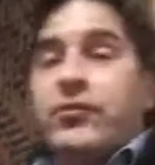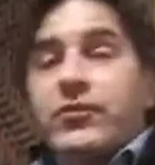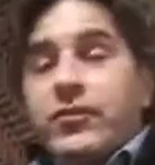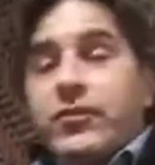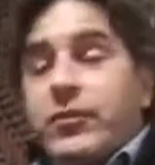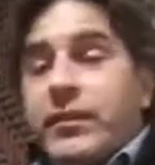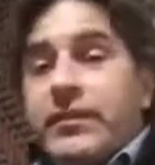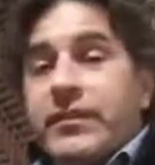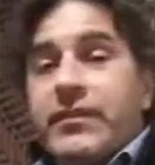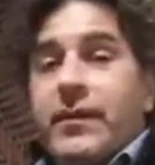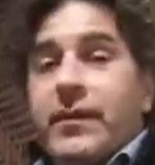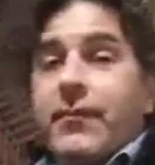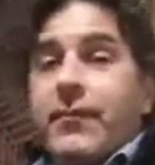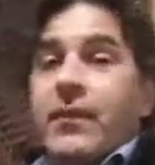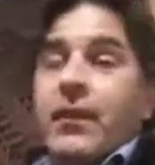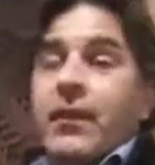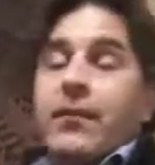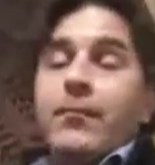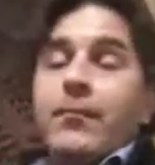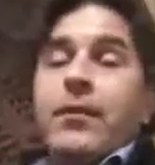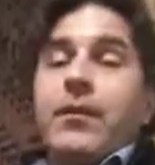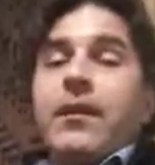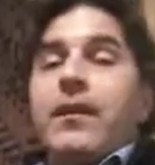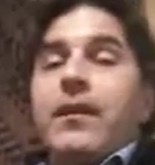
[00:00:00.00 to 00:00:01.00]
doing something
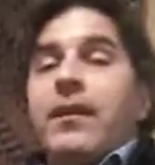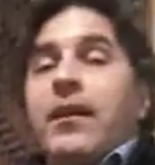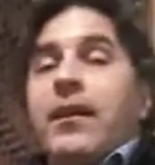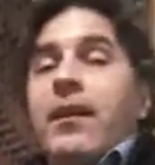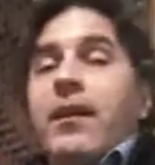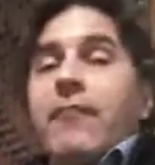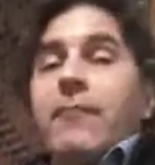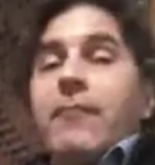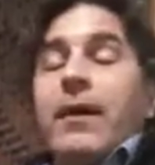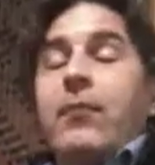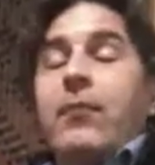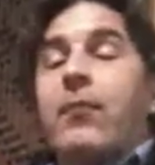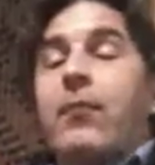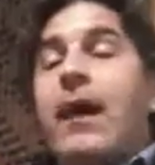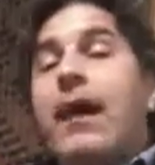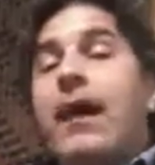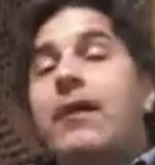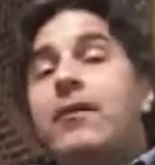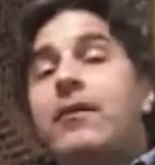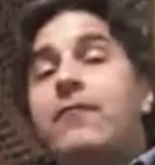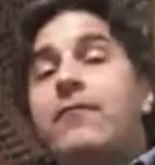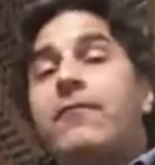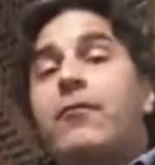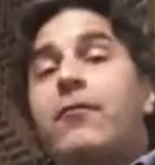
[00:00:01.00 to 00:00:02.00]
completely off my
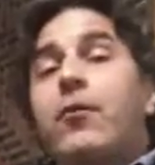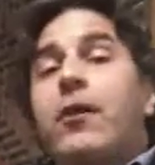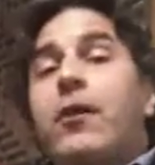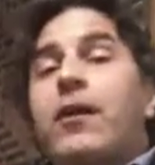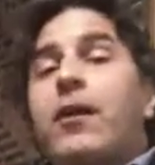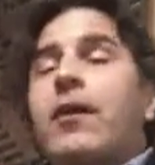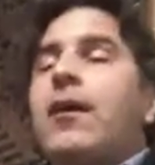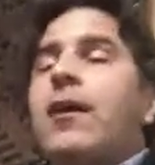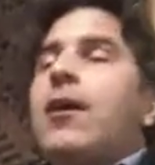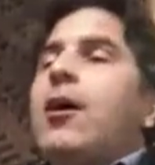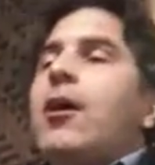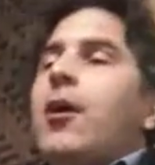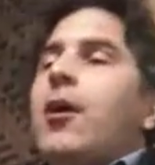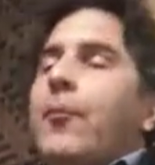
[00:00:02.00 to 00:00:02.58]
rocker for it,